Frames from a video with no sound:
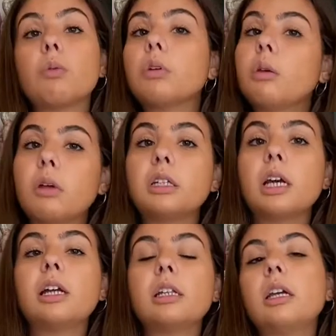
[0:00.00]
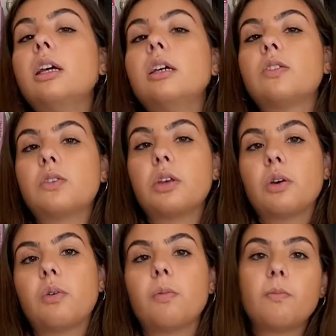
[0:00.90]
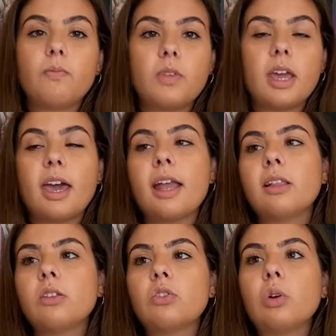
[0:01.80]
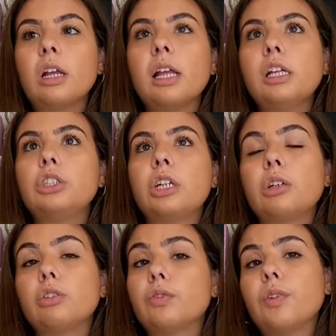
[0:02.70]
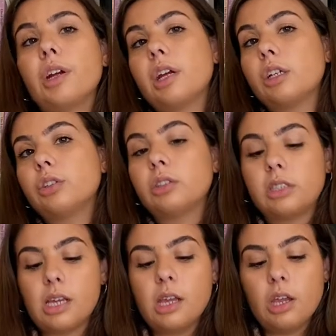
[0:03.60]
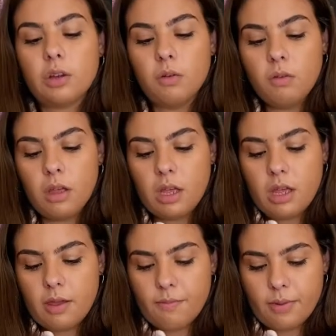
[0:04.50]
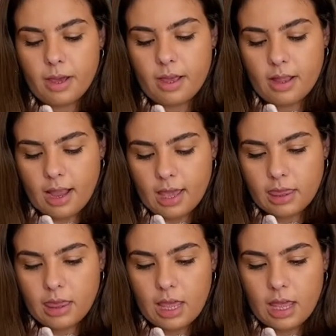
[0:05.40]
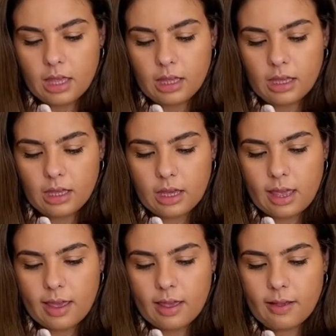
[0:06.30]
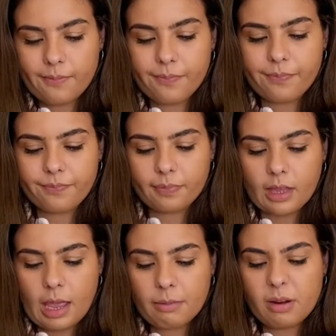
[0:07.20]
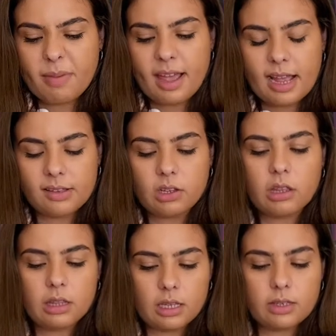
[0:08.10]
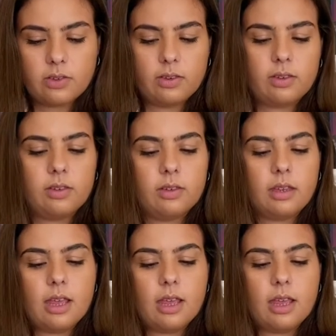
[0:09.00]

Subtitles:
really well done. So yeah, and the storyline in general is very interesting, you know, but I think I'm gonna pass on this